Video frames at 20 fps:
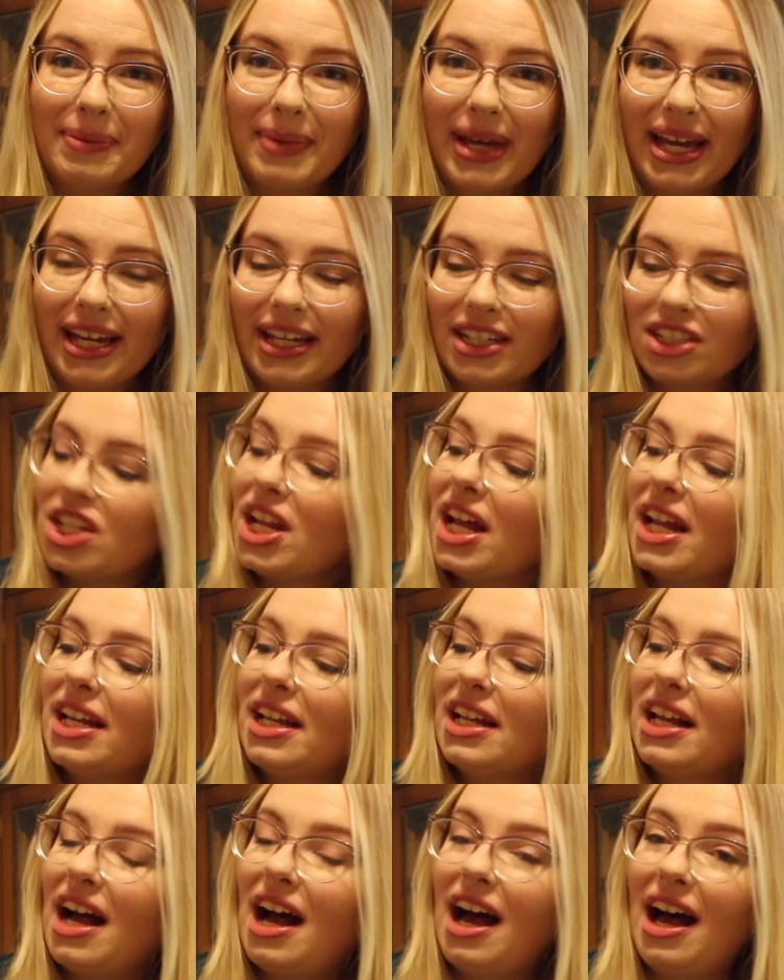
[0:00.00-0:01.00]
beige.
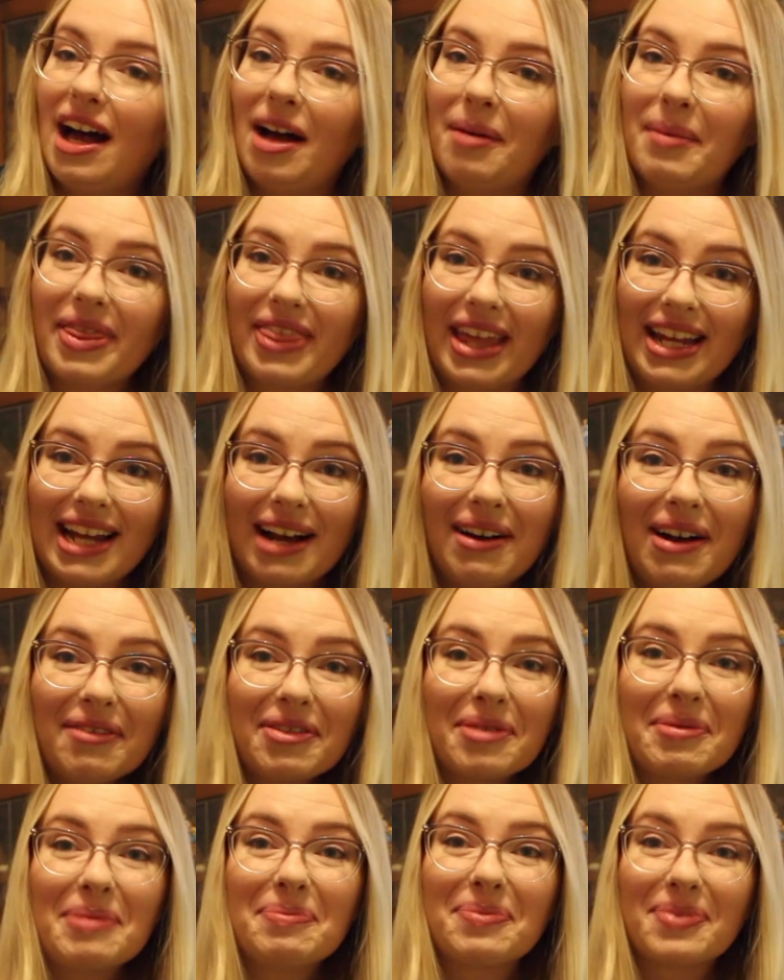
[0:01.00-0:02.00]
They now have
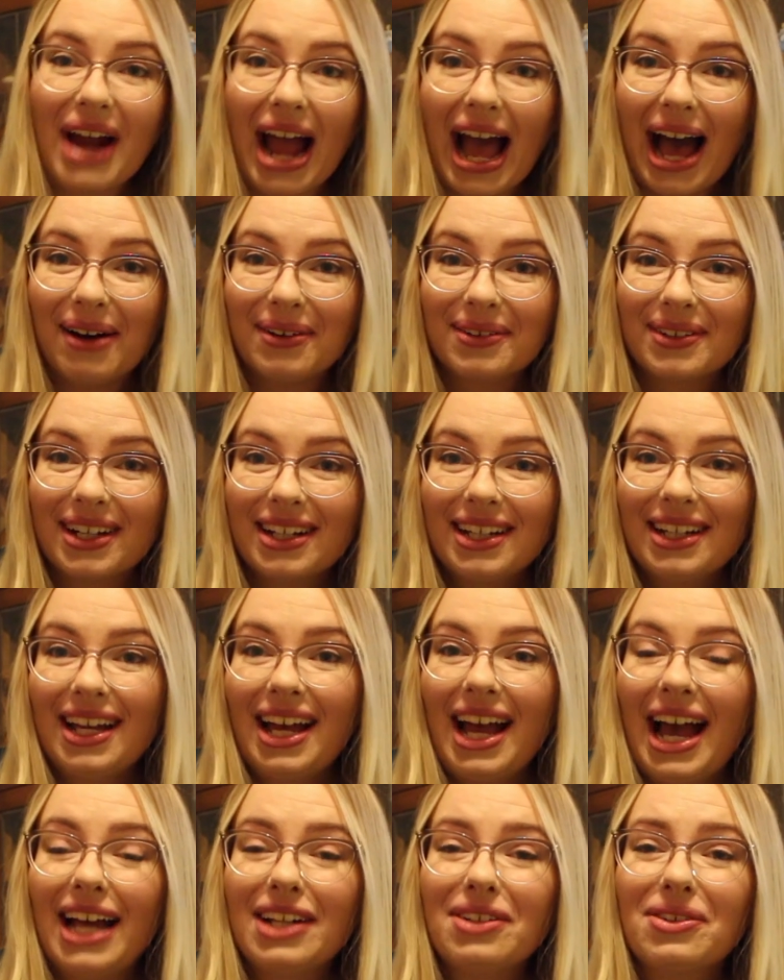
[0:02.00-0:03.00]
them in brown,
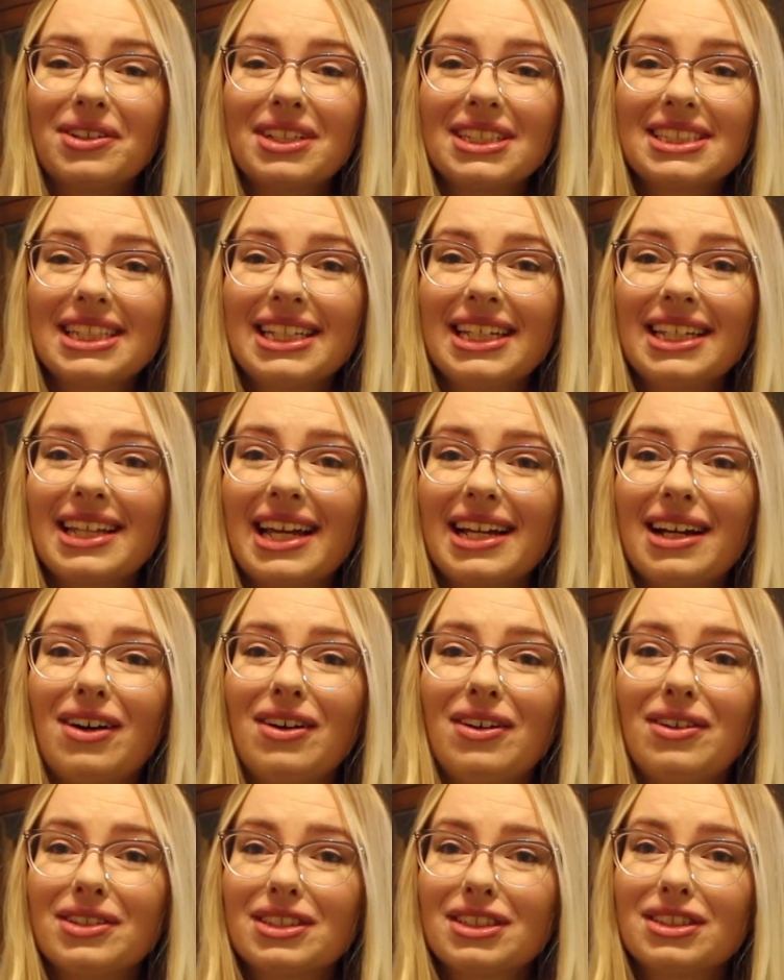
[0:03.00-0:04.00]
and honestly they
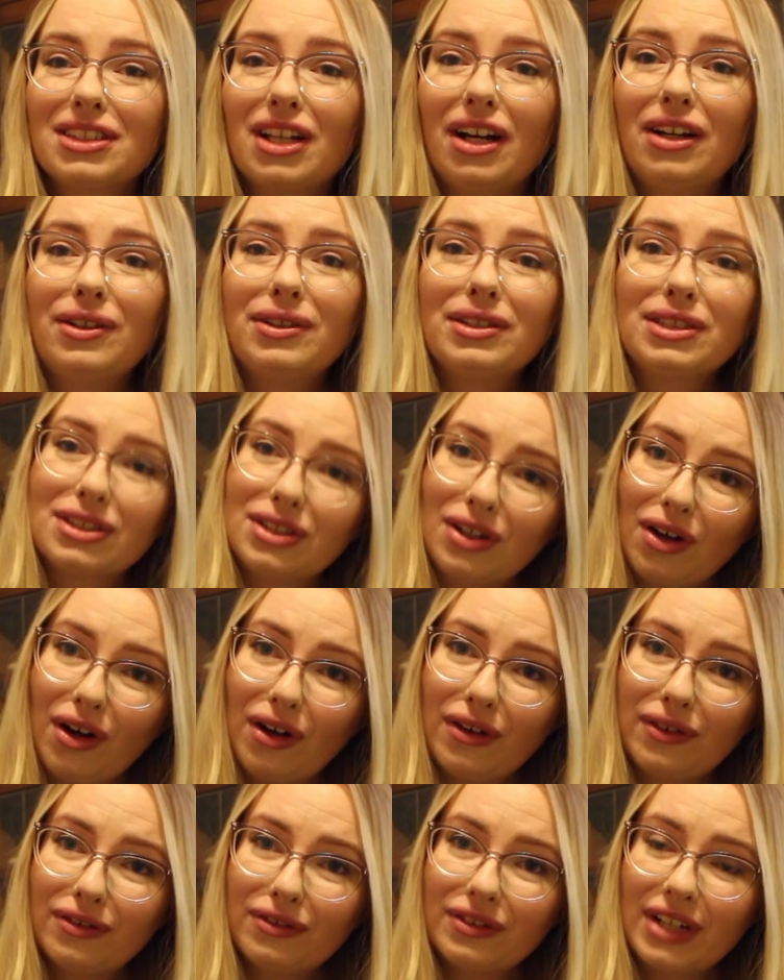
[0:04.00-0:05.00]
are so
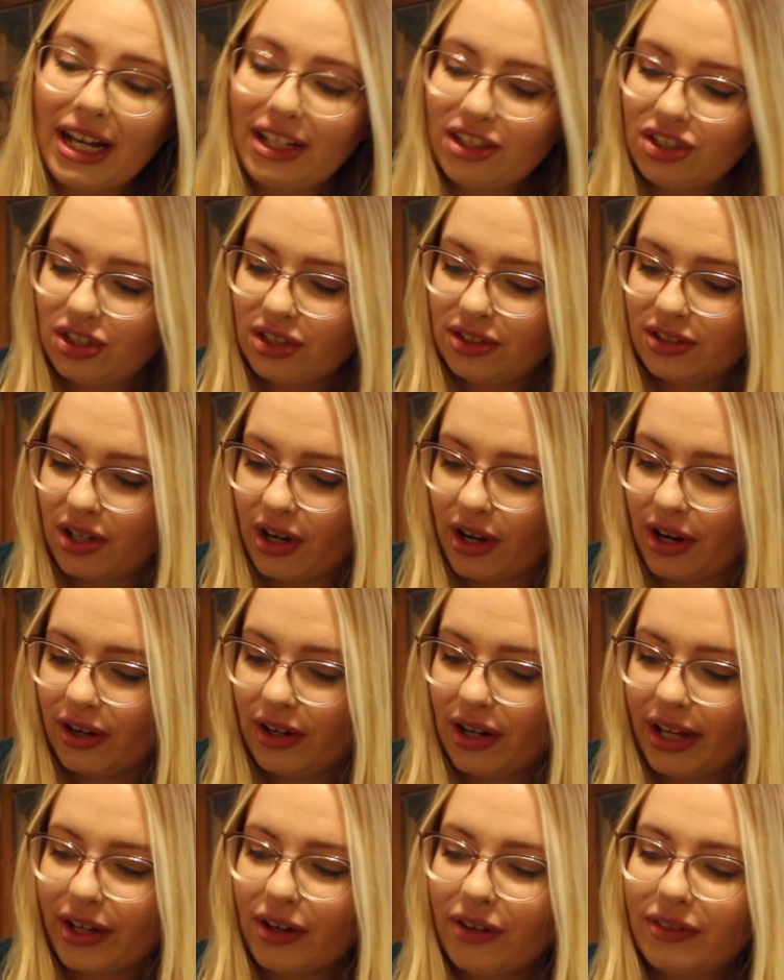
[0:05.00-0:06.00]
soft as shoes go.
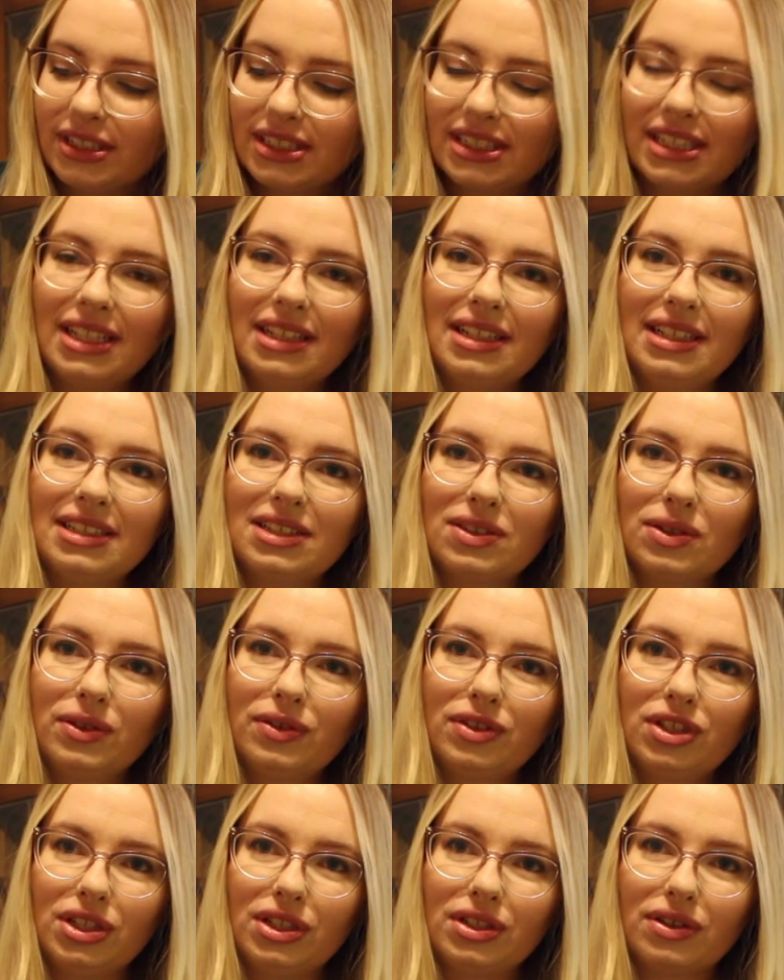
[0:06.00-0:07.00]
Like obviously these sort
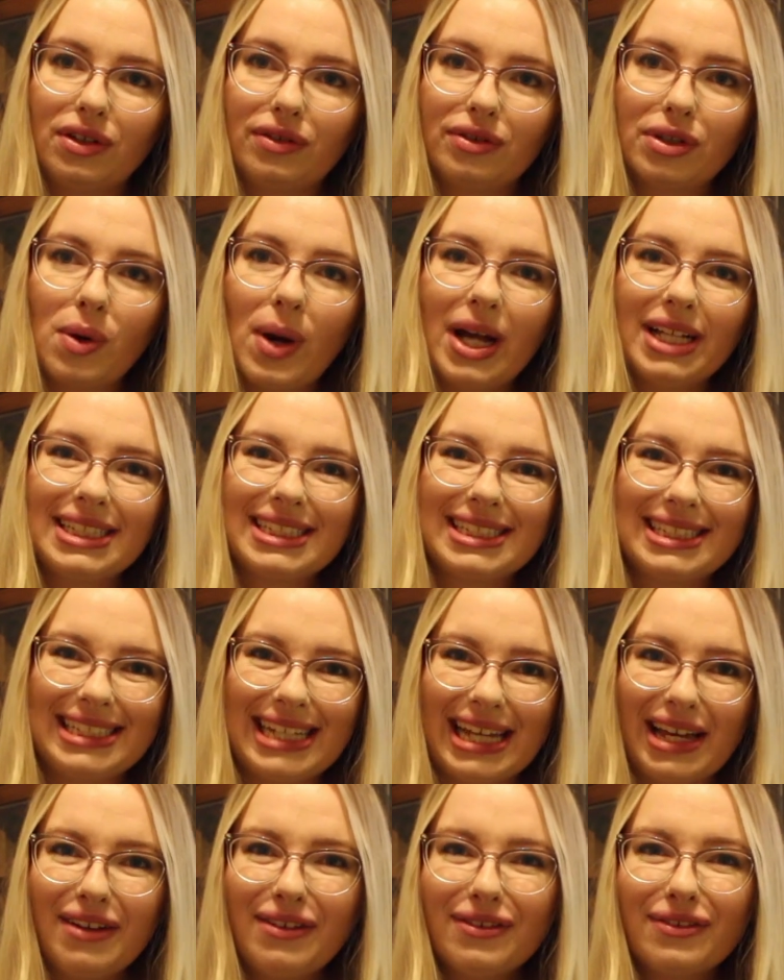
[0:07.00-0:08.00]
of shoes are often quite
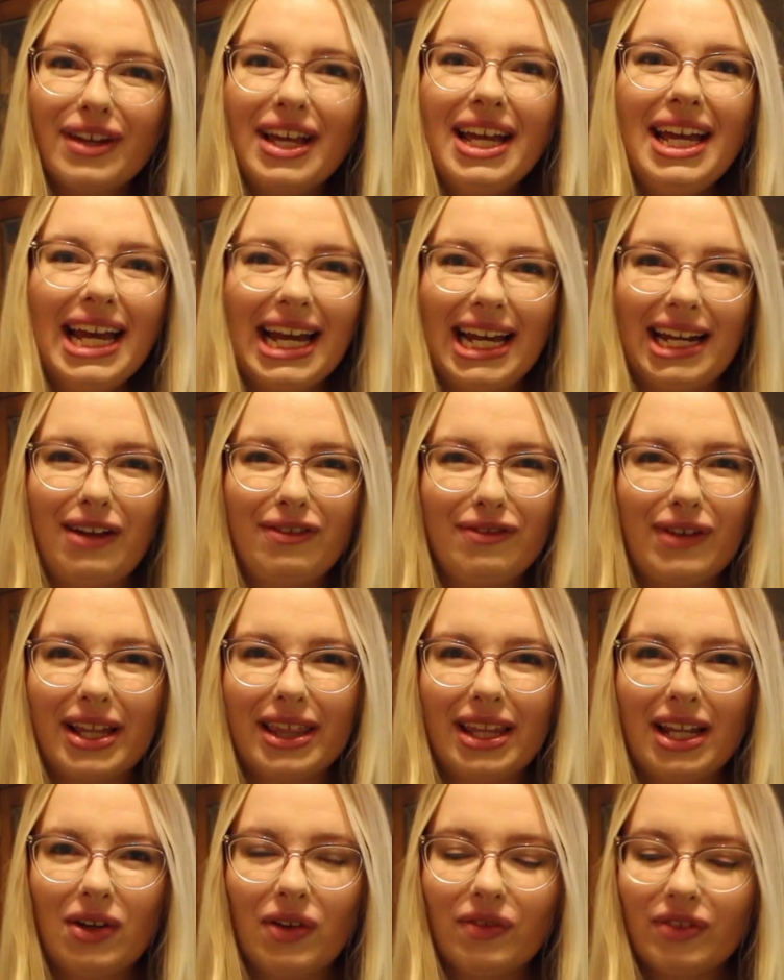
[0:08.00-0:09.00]
stiff and I
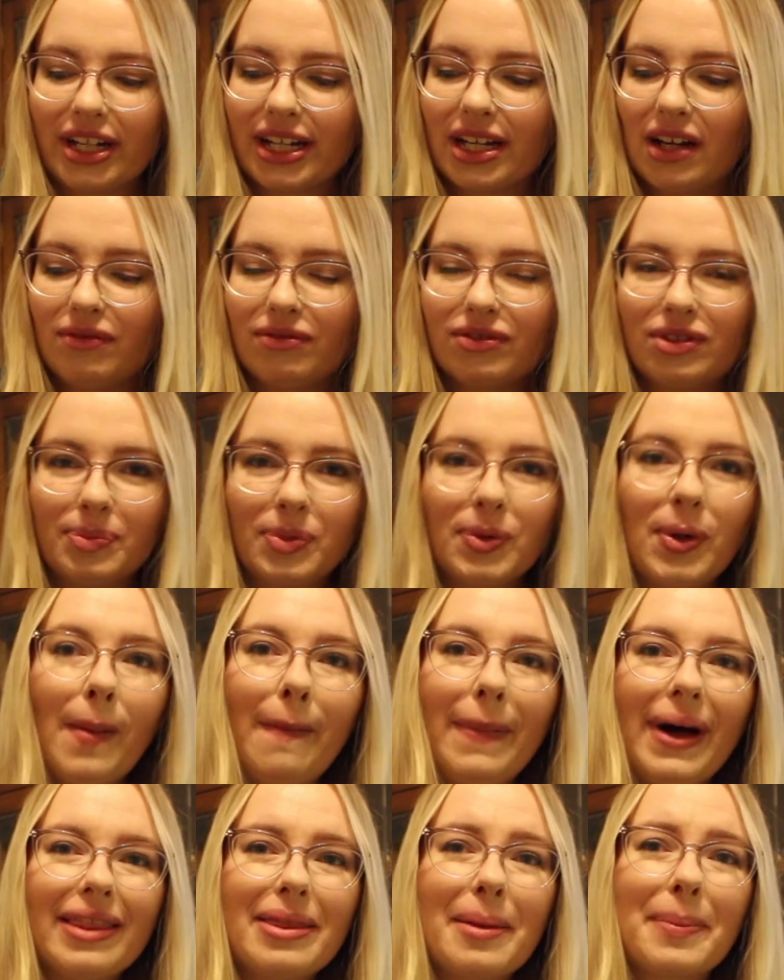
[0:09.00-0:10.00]
find they're not very comfortable,
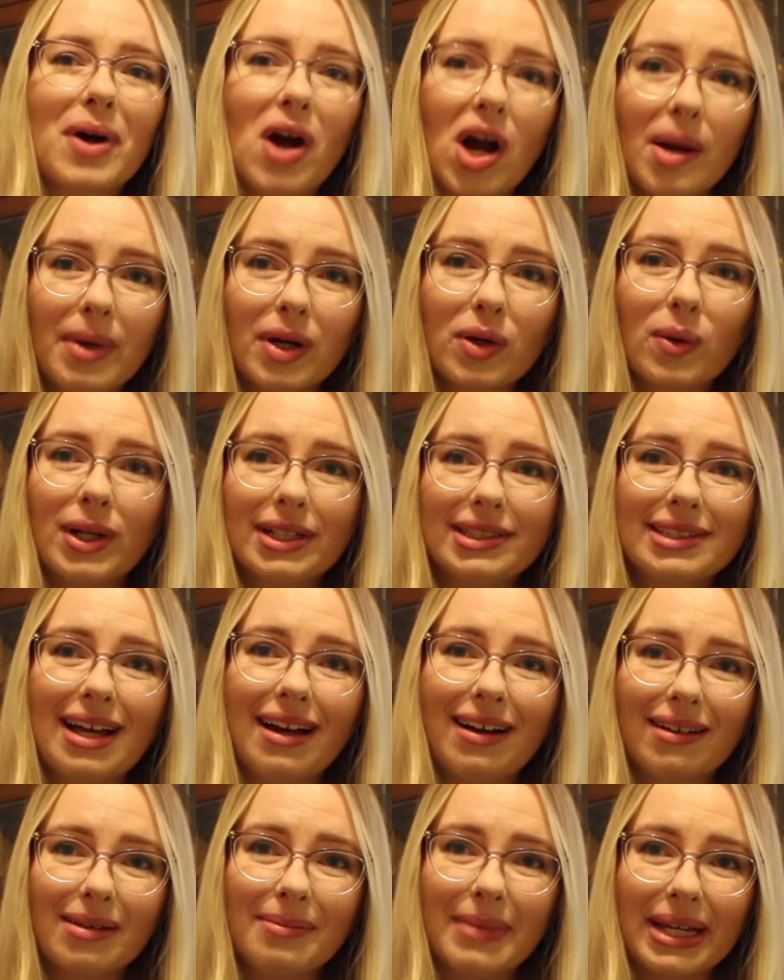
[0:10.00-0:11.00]
but the Primark ones
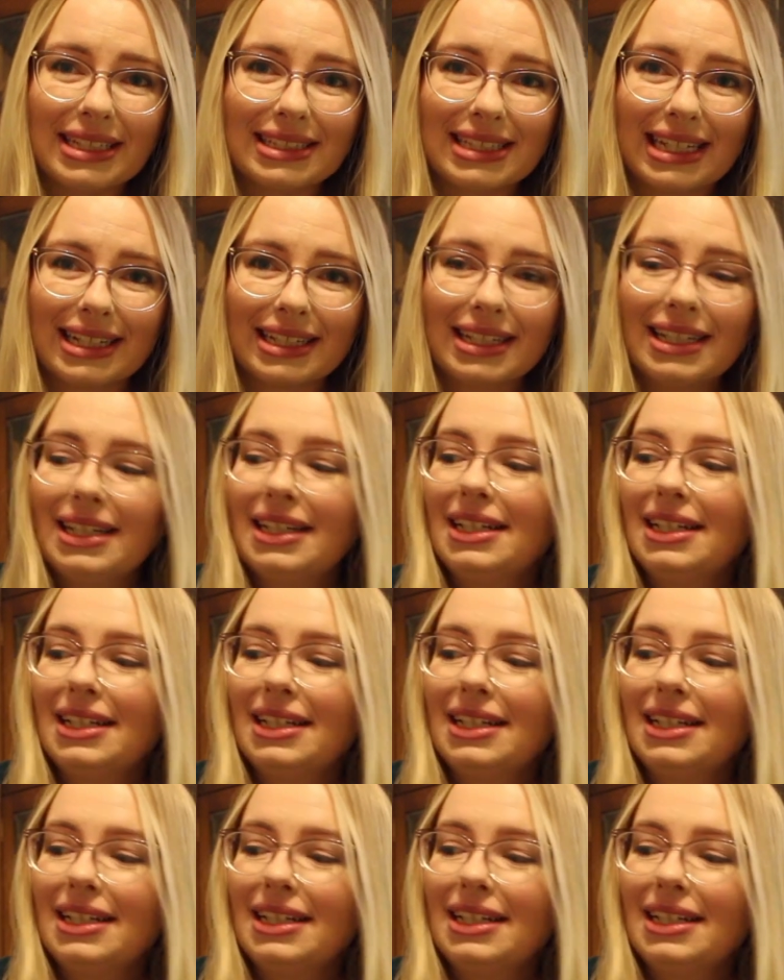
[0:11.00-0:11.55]
are amazing,